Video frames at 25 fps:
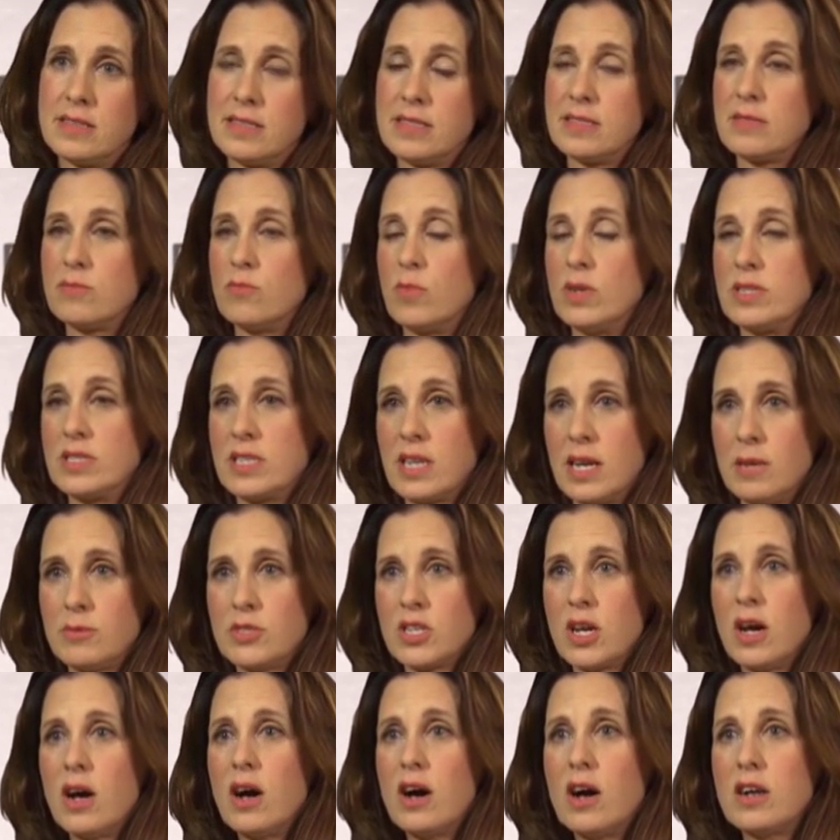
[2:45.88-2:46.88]
when times are
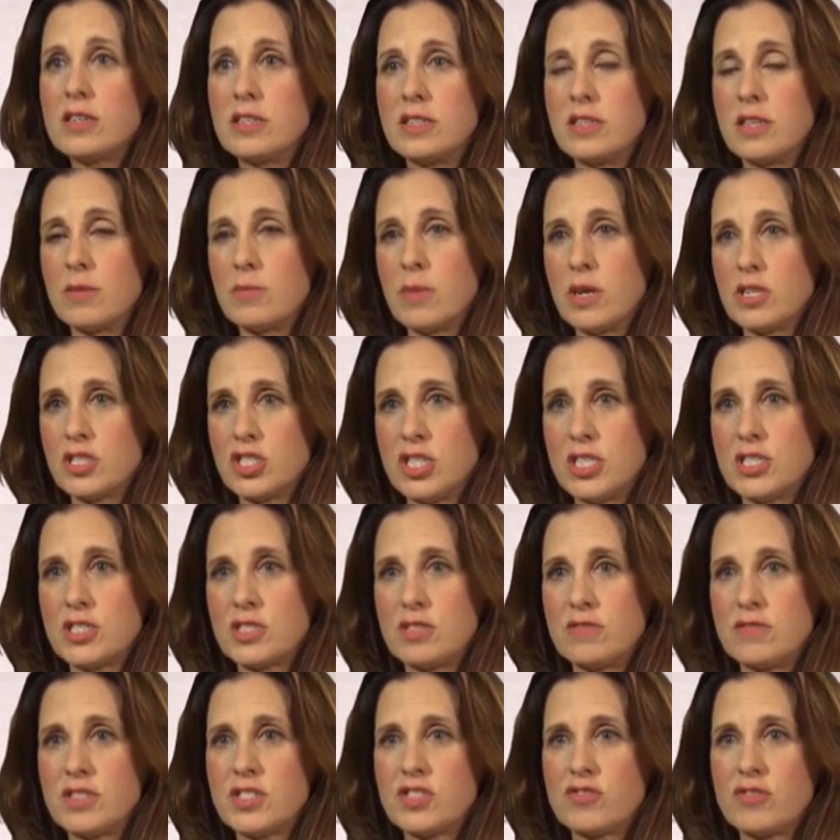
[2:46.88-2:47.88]
hard and the budgets are
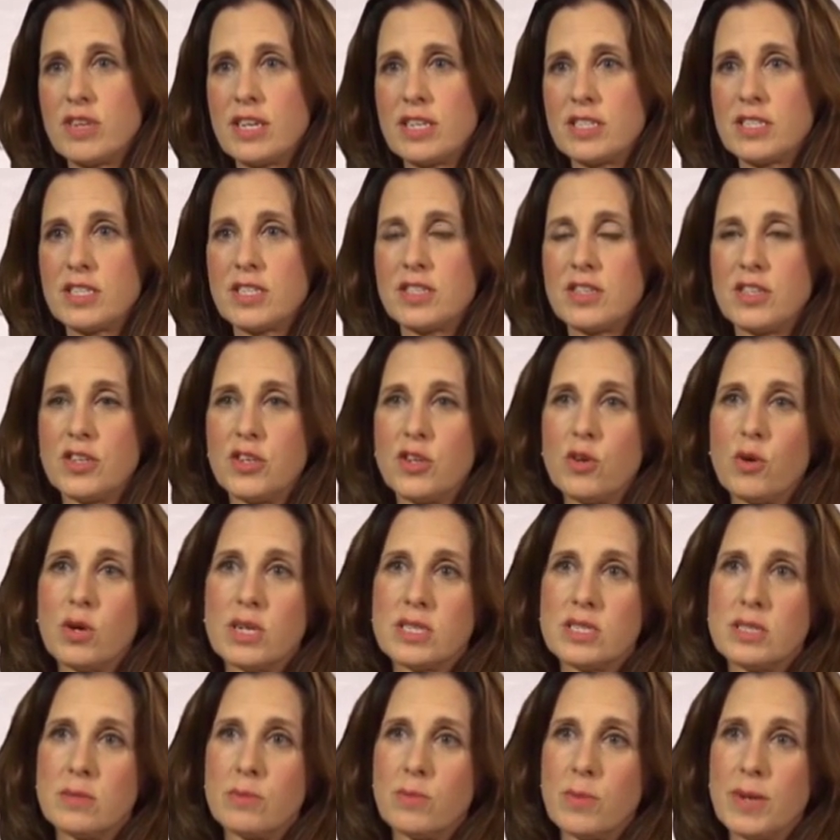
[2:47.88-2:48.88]
restricted that you are
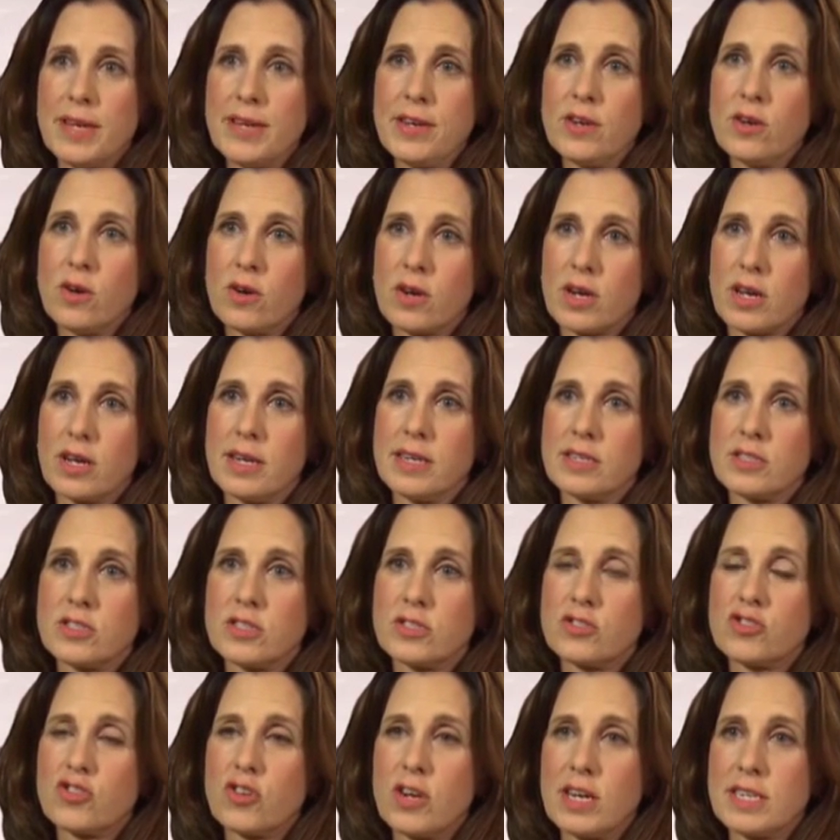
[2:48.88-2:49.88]
simply not going to
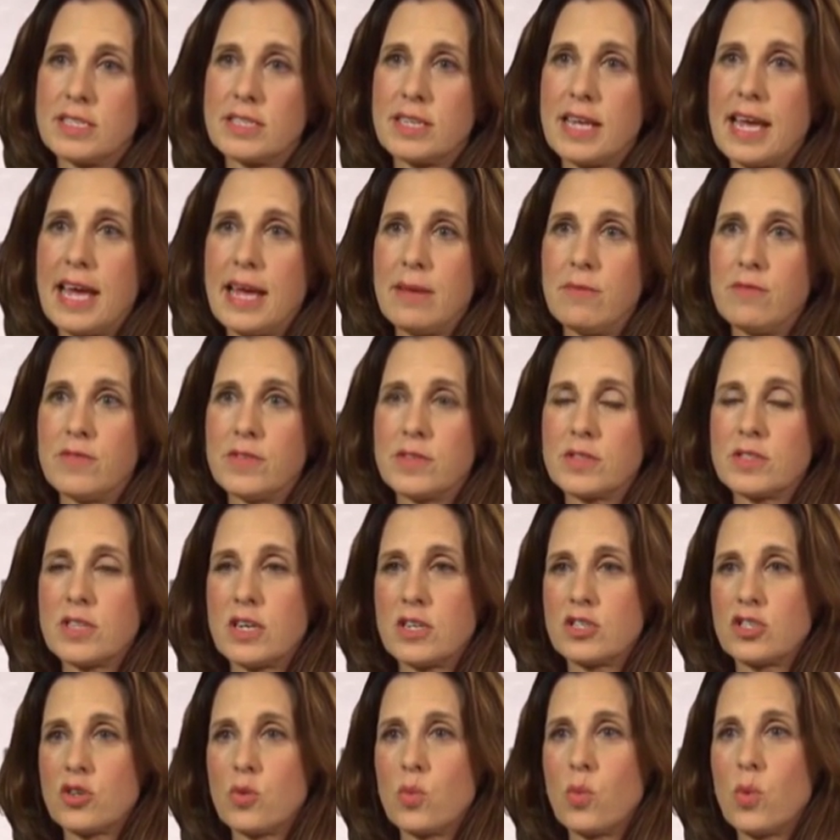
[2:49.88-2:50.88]
try to aim for
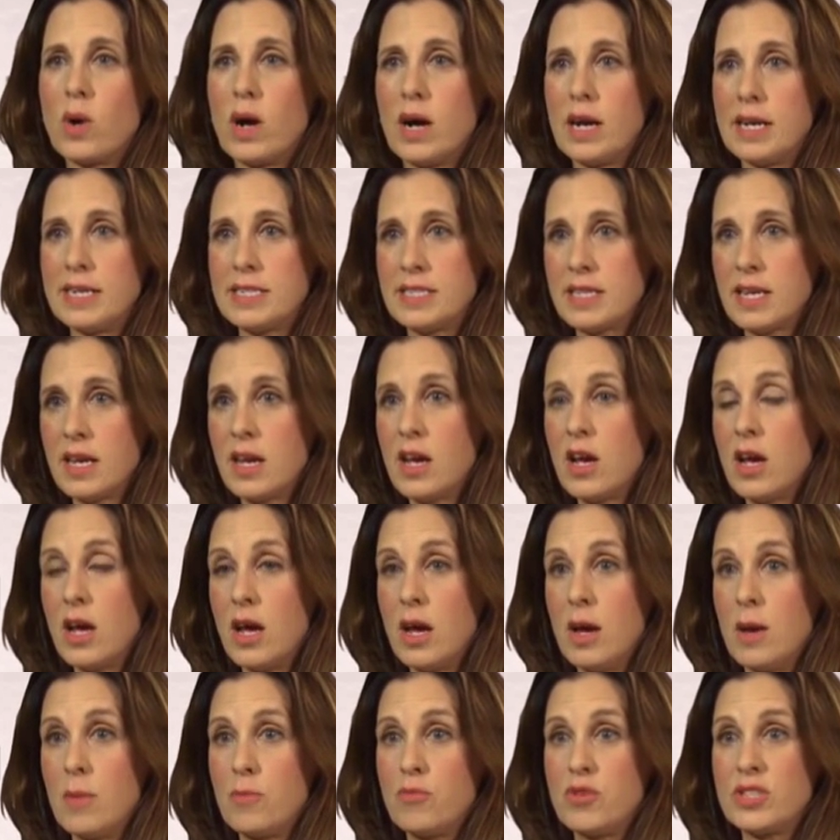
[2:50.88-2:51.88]
such a wide
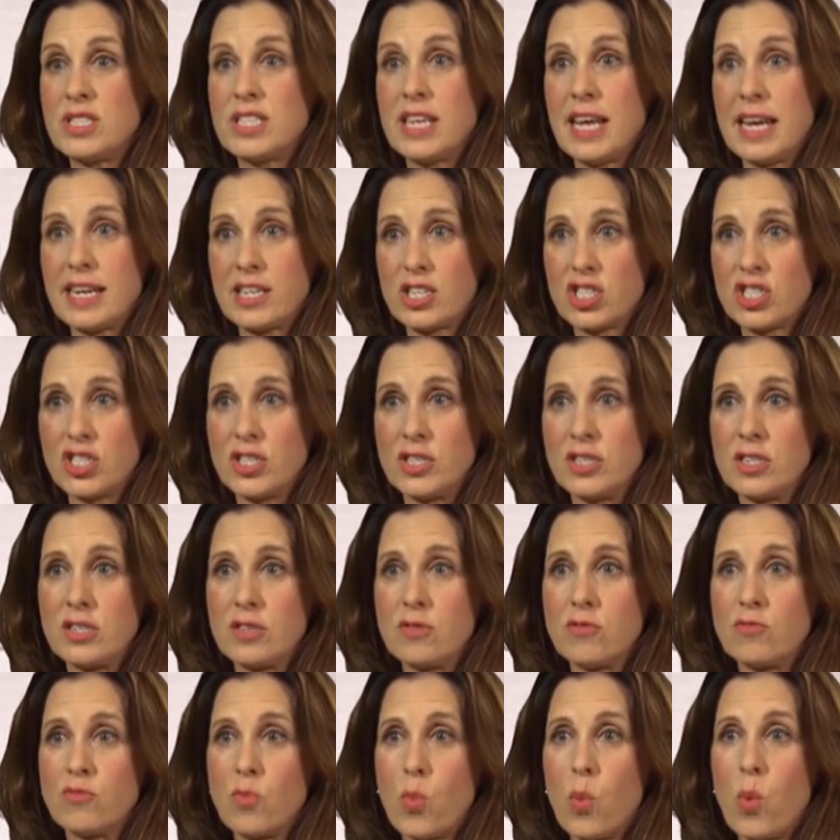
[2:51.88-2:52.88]
protection and
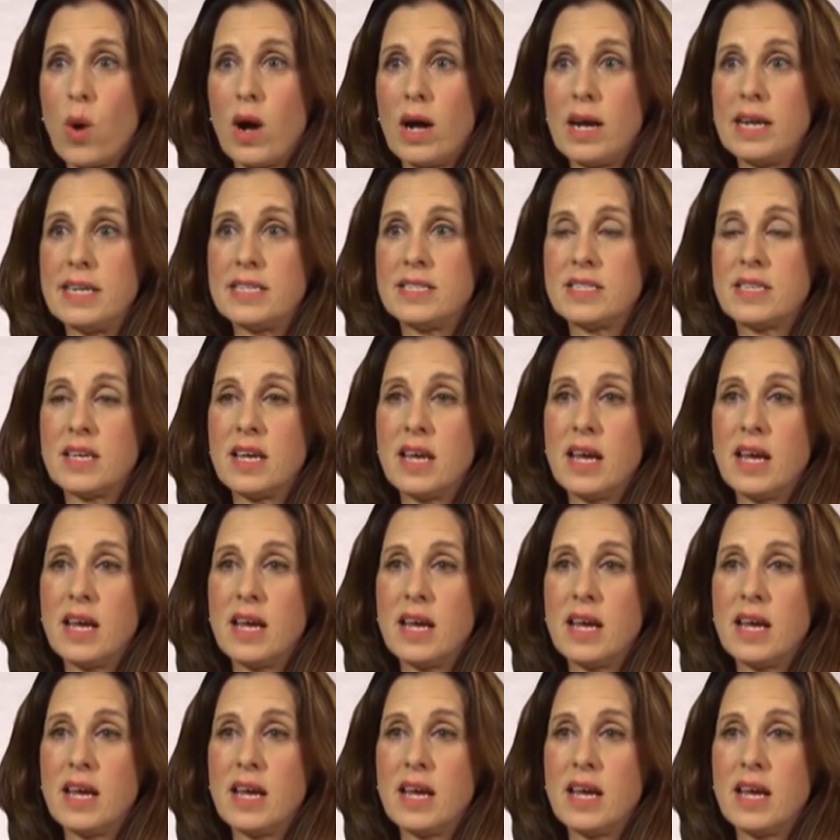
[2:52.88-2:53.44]
a wide